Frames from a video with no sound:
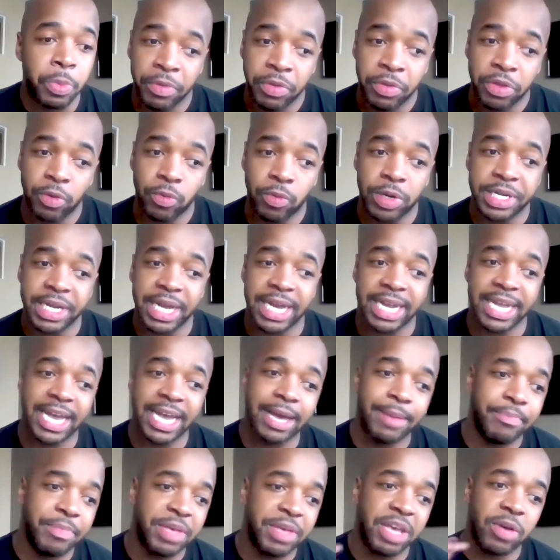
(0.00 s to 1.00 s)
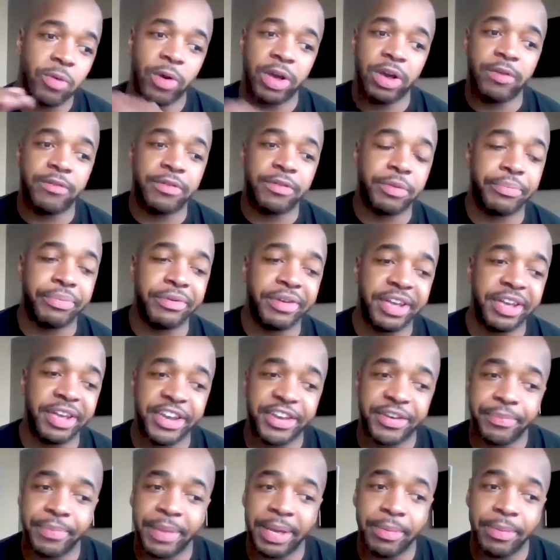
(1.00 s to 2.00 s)
And once I got midway over the
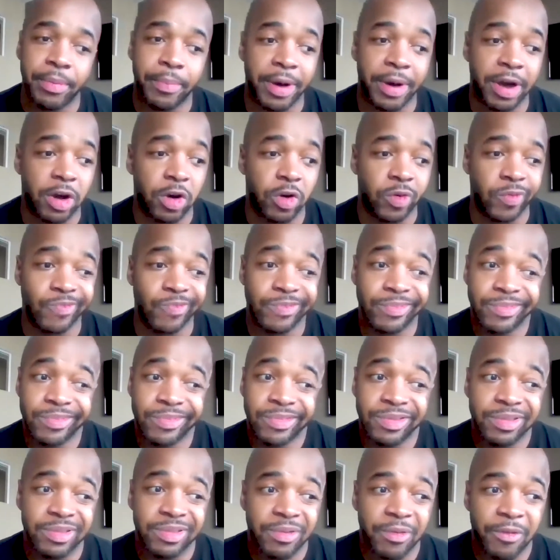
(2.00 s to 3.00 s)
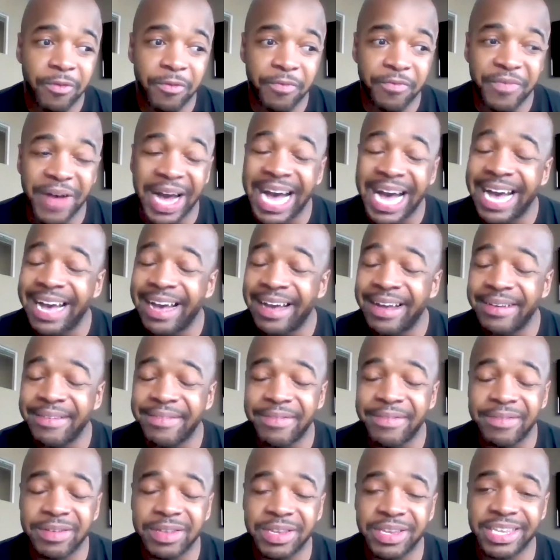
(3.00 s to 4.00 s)
bridge, maybe about 5,
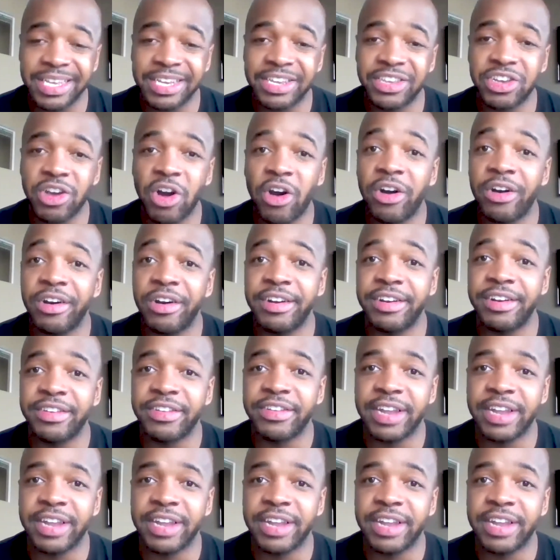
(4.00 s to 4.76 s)
6 cars